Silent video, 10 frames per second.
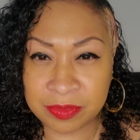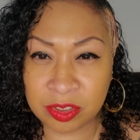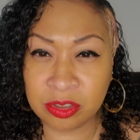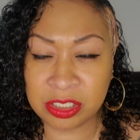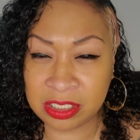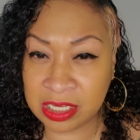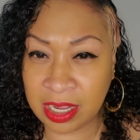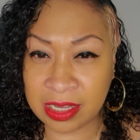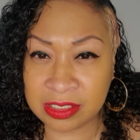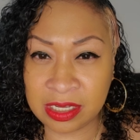So she set
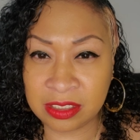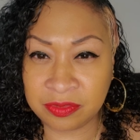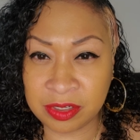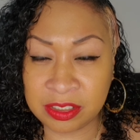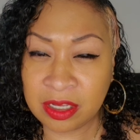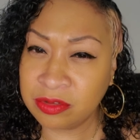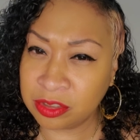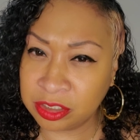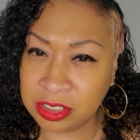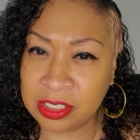high standards for herself, so
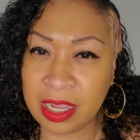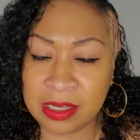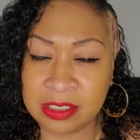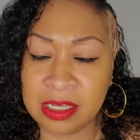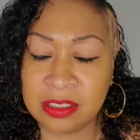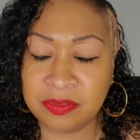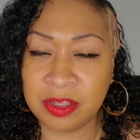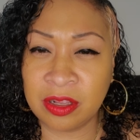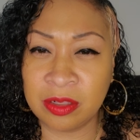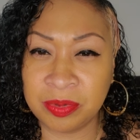she set high standards for
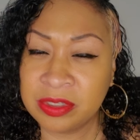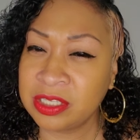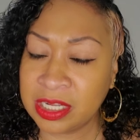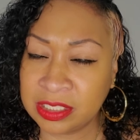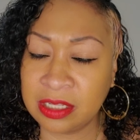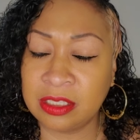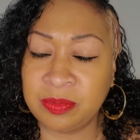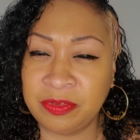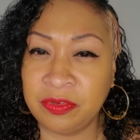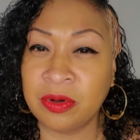the other person. I said this
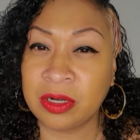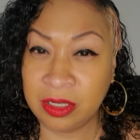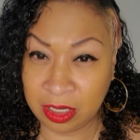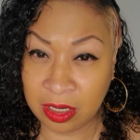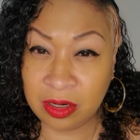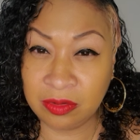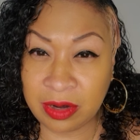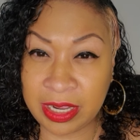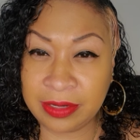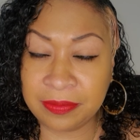before,
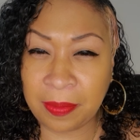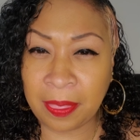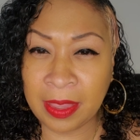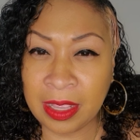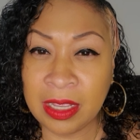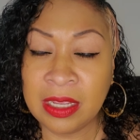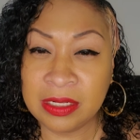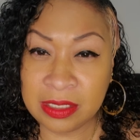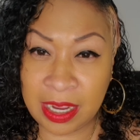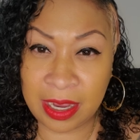right?
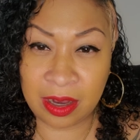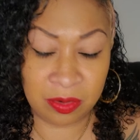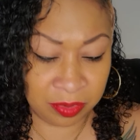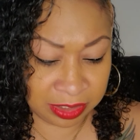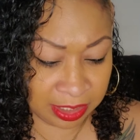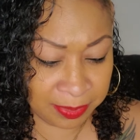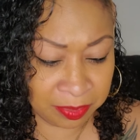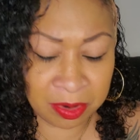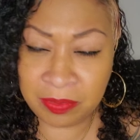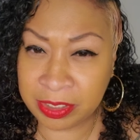Now, with the Libra
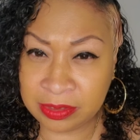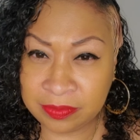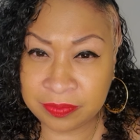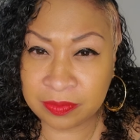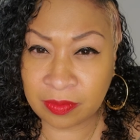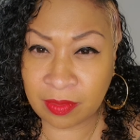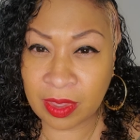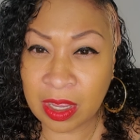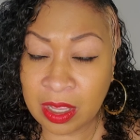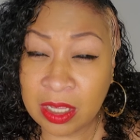woman,
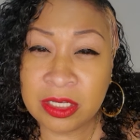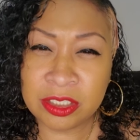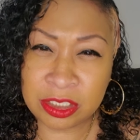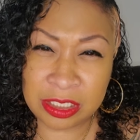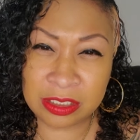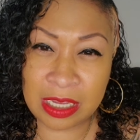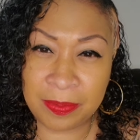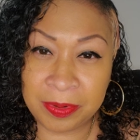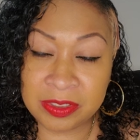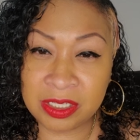she's
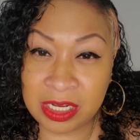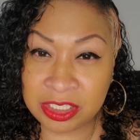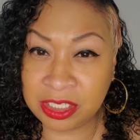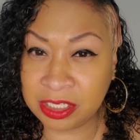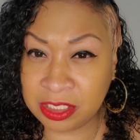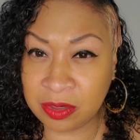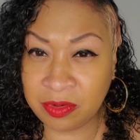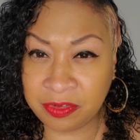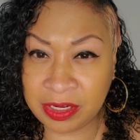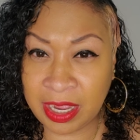type person that she could deal
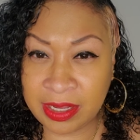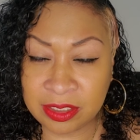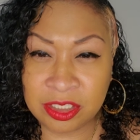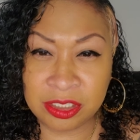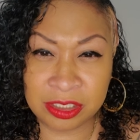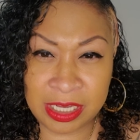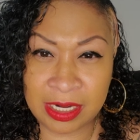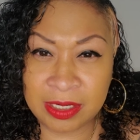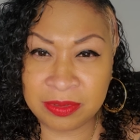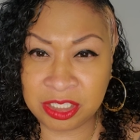with a lot. She'll
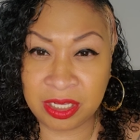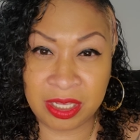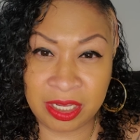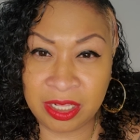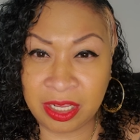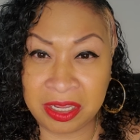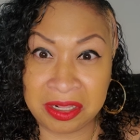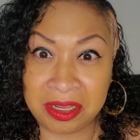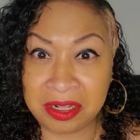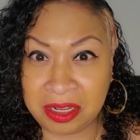tally up shit here and there and
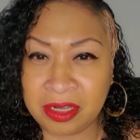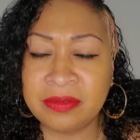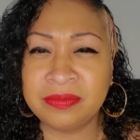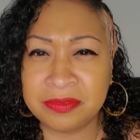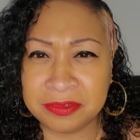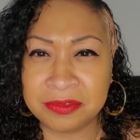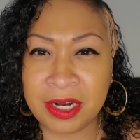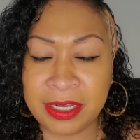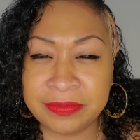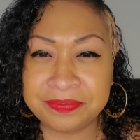there and there,
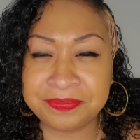right?